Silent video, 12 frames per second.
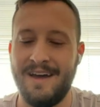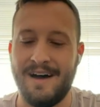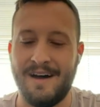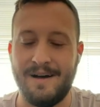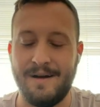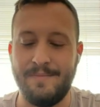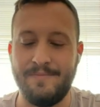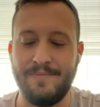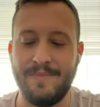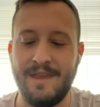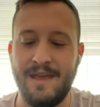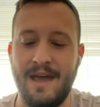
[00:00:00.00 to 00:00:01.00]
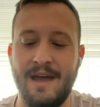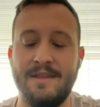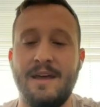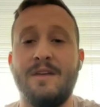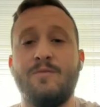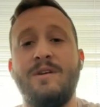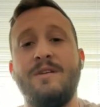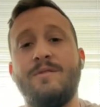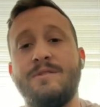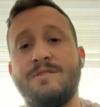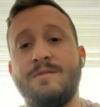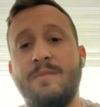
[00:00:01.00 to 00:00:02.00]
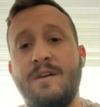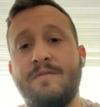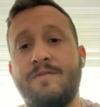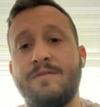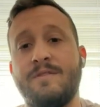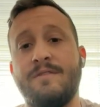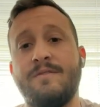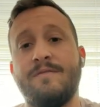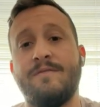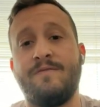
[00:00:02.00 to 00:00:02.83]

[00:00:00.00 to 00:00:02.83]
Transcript: And then we would submit for the